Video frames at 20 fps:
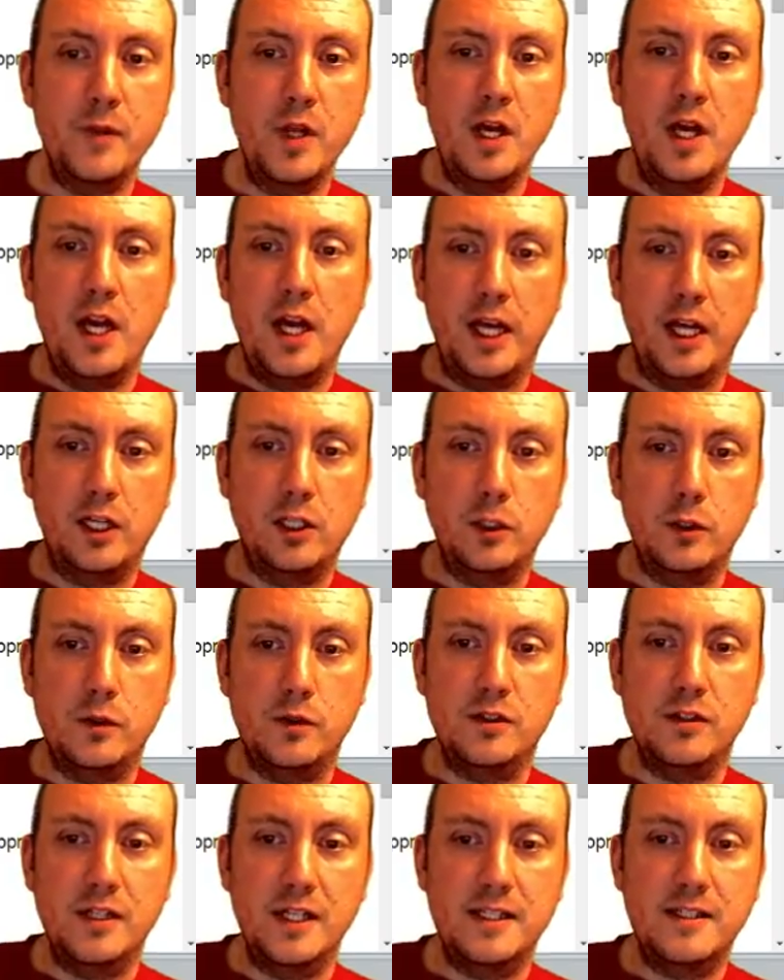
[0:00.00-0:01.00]
Includes
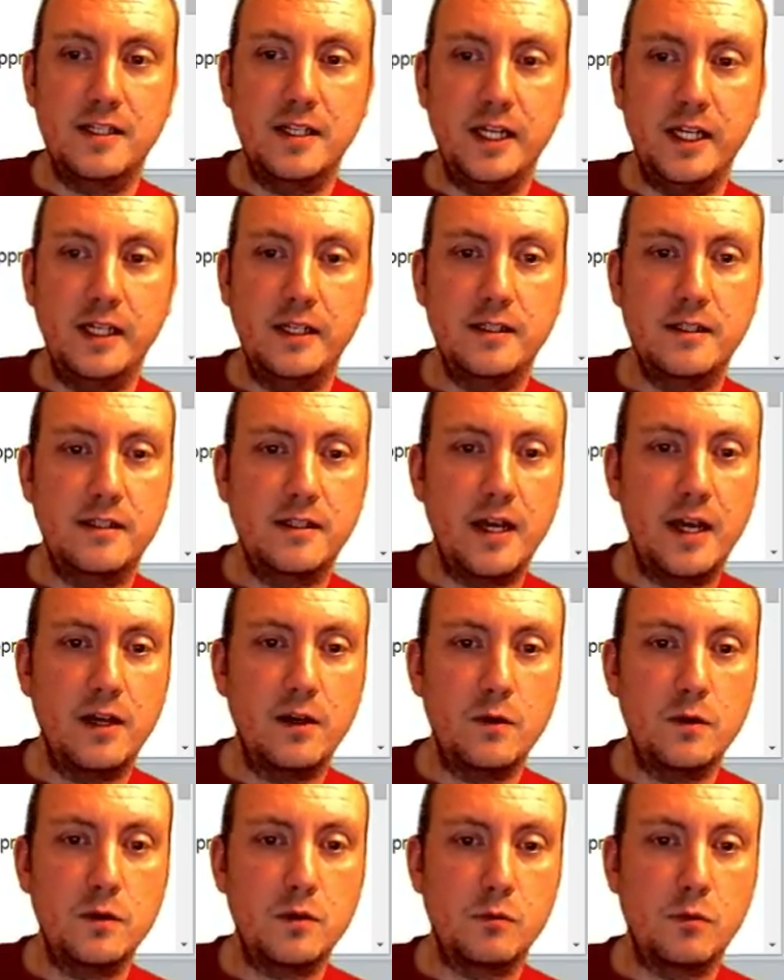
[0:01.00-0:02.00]
listening,
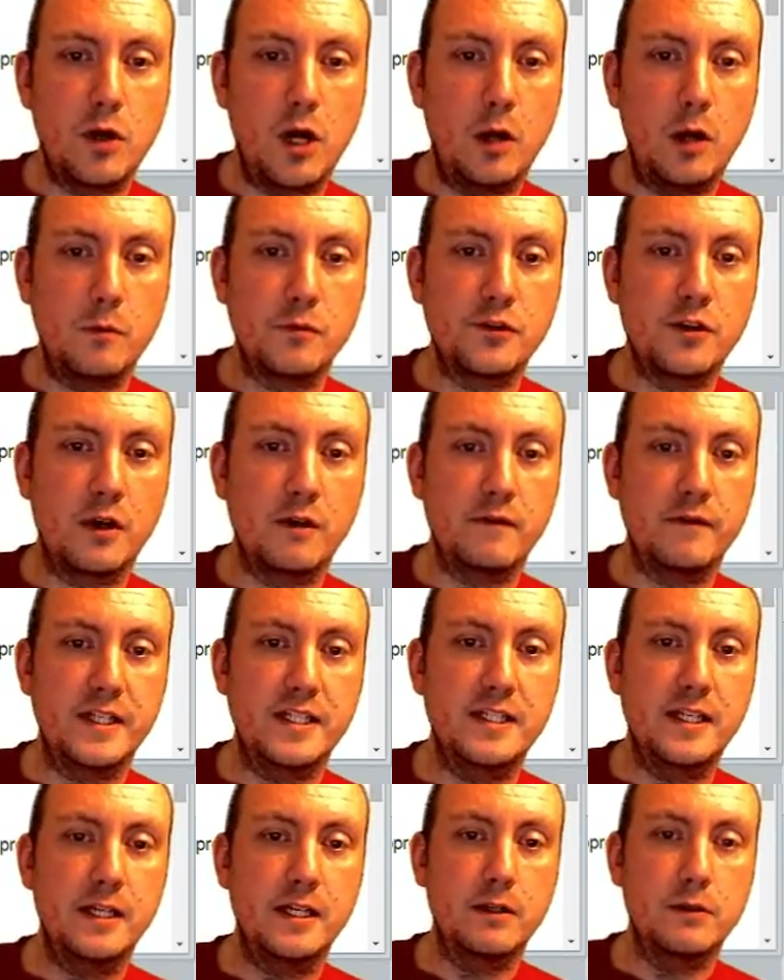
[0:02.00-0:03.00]
sales, and problem-solving
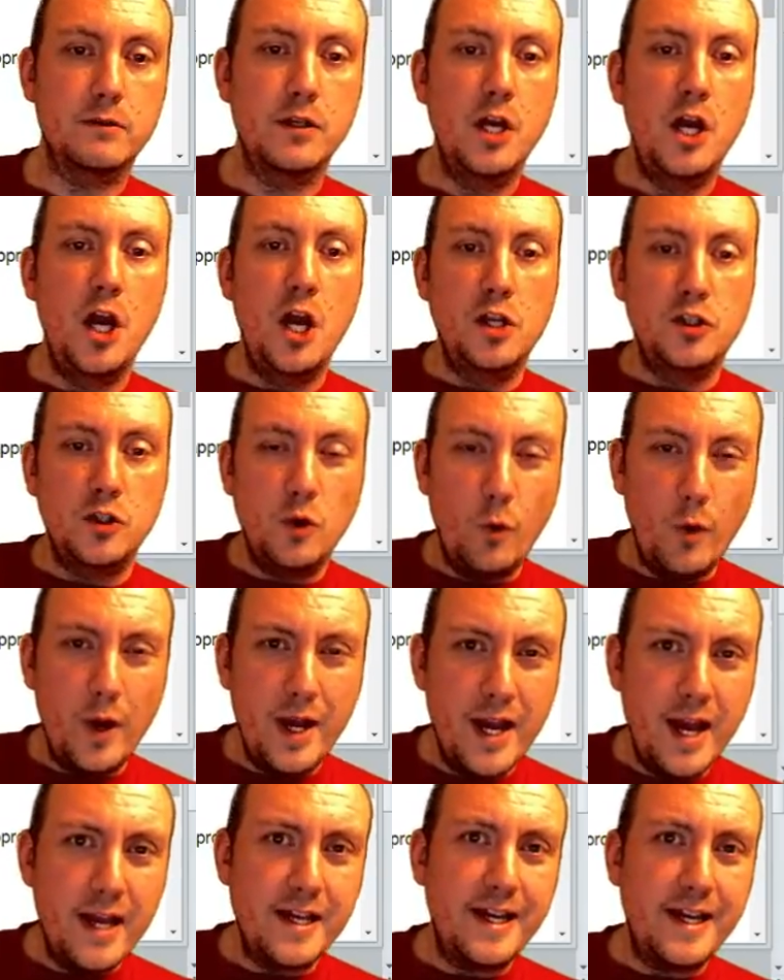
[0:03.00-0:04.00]
skills. So the way
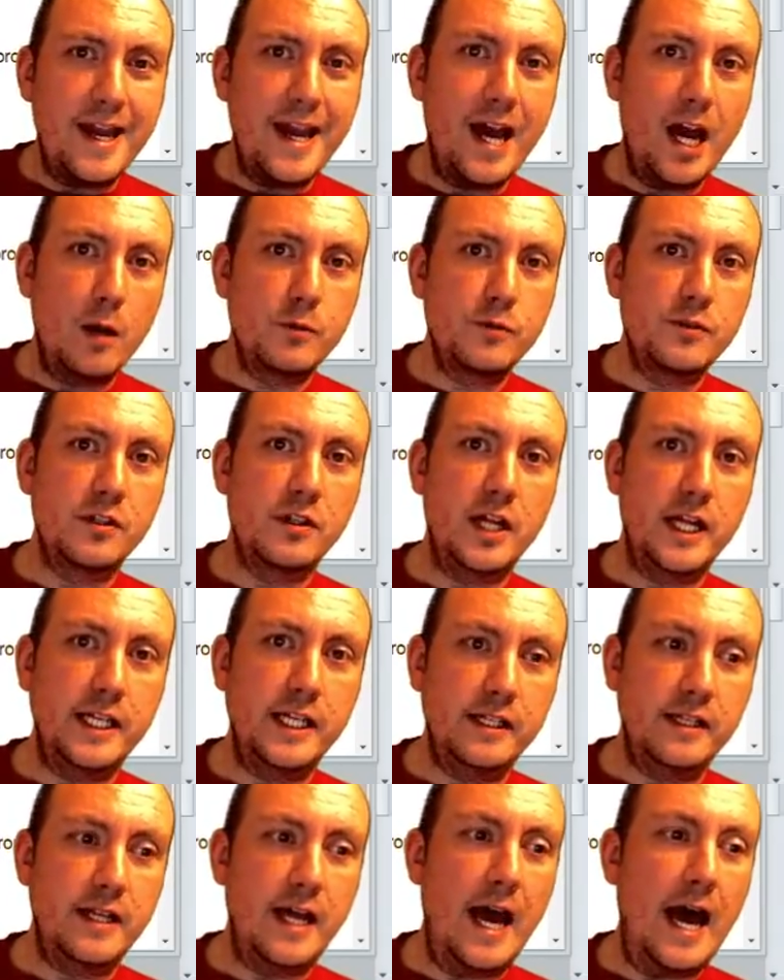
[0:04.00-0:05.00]
I encapsulated
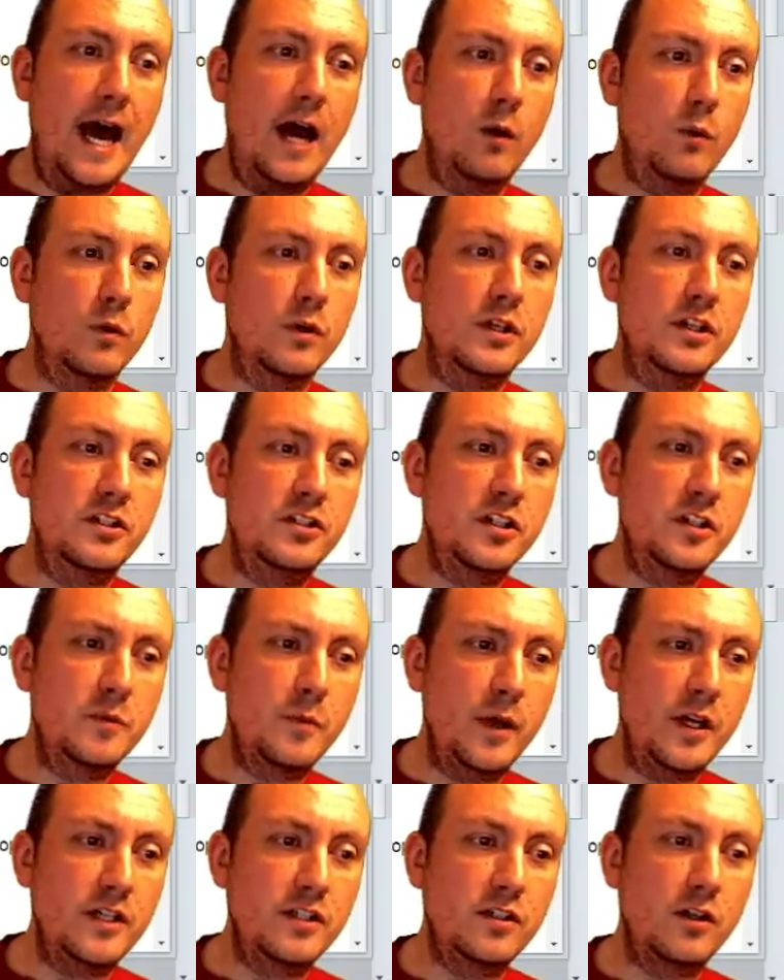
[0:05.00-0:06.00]
that was just by
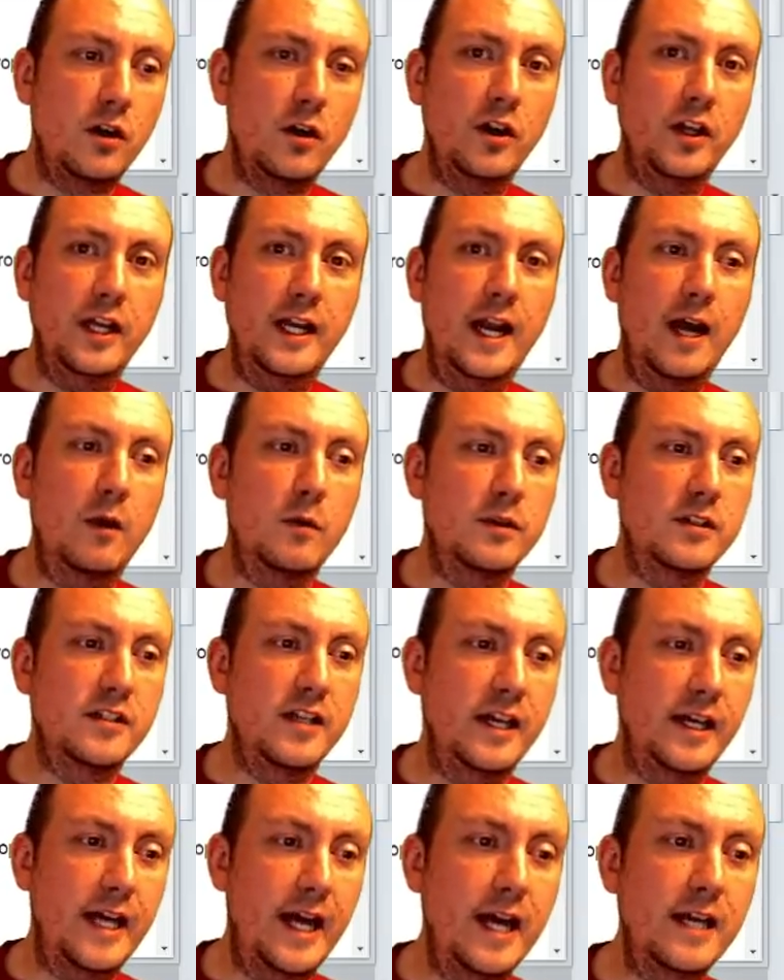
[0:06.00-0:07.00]
starting it out with saying,
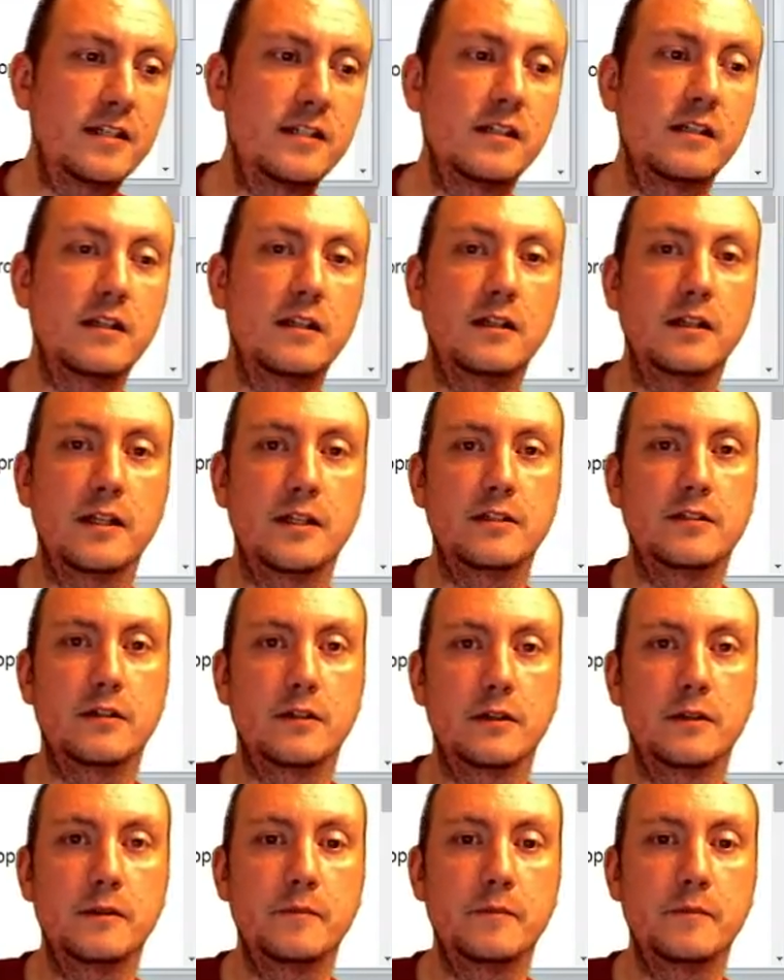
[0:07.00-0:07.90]
excellent listener.